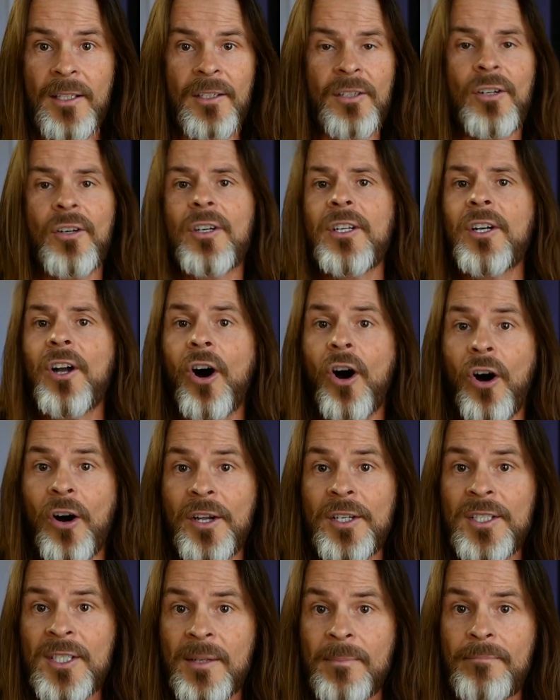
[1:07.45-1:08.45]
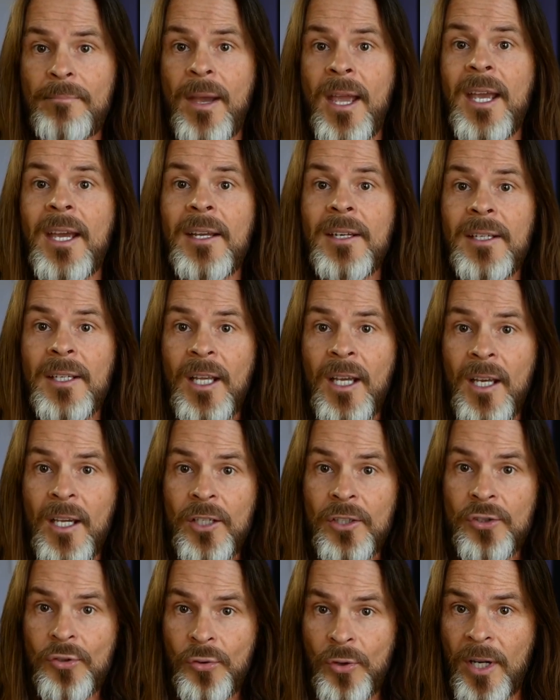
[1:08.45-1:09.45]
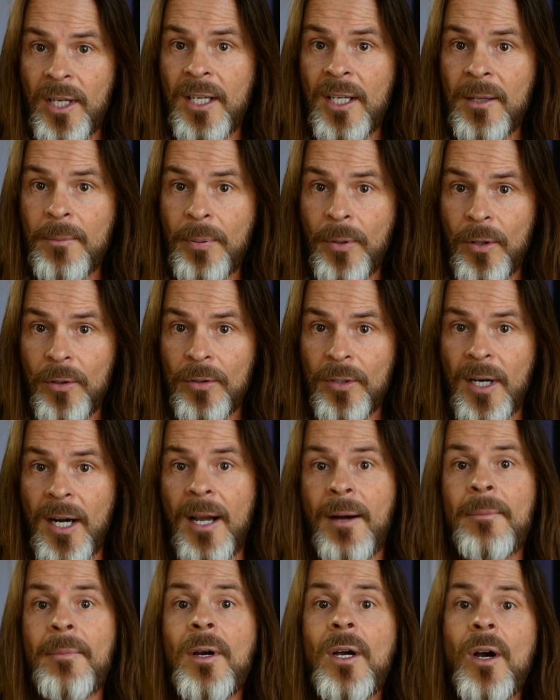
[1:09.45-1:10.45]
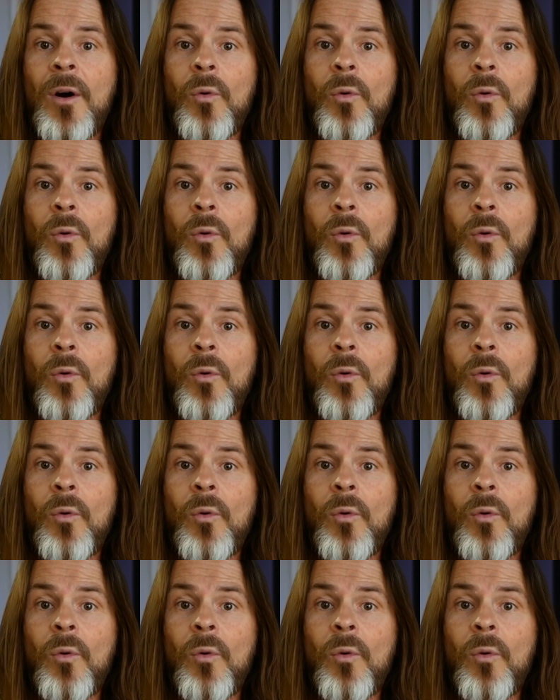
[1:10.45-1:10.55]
an on-demand training program